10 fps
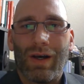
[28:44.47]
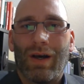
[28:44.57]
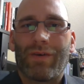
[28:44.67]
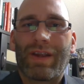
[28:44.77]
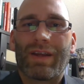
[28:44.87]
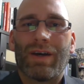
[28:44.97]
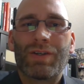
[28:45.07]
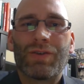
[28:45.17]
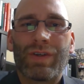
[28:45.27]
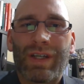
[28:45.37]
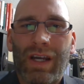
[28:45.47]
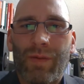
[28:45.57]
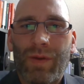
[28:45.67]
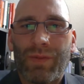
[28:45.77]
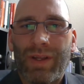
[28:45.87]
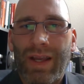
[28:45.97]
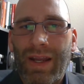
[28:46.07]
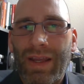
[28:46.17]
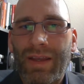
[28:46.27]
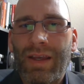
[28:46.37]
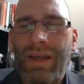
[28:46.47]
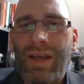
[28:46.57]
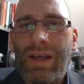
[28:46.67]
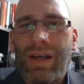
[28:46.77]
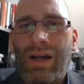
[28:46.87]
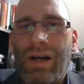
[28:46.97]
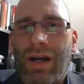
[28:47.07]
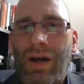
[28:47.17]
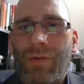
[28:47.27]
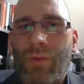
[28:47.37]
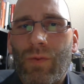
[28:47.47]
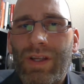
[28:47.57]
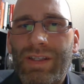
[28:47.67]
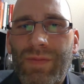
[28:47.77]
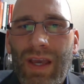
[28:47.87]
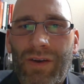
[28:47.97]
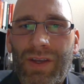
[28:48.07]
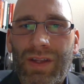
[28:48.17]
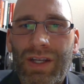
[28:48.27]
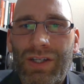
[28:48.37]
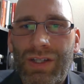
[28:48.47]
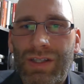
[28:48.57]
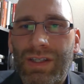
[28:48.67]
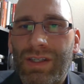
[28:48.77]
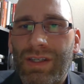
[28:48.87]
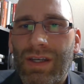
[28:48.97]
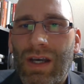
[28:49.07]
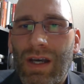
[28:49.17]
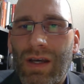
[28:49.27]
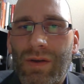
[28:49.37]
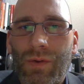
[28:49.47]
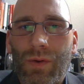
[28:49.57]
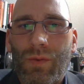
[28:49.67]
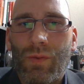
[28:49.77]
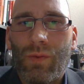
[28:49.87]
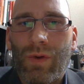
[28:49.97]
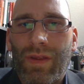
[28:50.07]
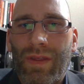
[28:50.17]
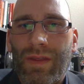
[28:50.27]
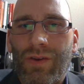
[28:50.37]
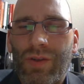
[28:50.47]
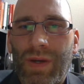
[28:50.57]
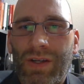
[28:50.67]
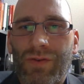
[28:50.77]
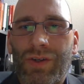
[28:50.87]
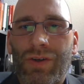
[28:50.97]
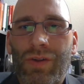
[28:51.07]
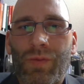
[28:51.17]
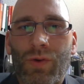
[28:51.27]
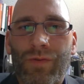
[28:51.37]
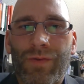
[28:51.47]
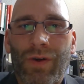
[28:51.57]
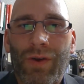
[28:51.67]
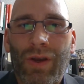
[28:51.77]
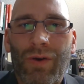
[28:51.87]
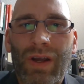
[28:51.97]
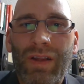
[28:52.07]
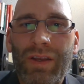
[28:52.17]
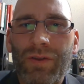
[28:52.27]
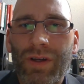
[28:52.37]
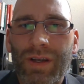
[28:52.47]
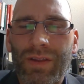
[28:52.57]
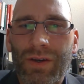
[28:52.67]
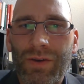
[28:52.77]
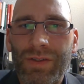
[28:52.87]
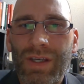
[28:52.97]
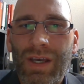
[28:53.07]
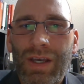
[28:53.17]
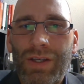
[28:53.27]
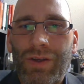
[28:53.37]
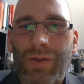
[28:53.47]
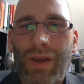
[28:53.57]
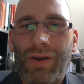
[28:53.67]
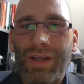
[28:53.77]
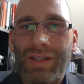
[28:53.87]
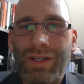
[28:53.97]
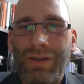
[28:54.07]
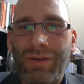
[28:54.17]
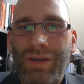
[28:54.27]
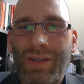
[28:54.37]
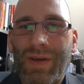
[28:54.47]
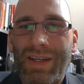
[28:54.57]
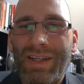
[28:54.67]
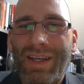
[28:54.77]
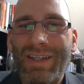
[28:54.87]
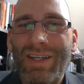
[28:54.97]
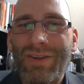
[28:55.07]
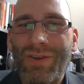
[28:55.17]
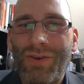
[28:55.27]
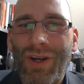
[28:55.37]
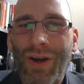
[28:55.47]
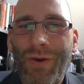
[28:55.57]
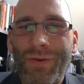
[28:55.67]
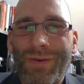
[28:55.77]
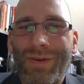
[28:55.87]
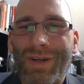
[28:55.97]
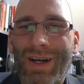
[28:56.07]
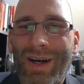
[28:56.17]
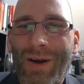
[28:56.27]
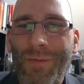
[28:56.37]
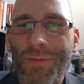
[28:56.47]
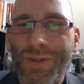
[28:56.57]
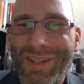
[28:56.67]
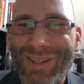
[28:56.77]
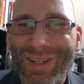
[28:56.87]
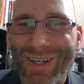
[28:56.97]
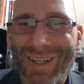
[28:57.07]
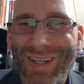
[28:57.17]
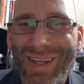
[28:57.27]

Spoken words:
All right, onto retirement planning. We did some calculations with your expected return on the portfolio, and I'll let you look at those. So they are expected to continue to grow, which is good.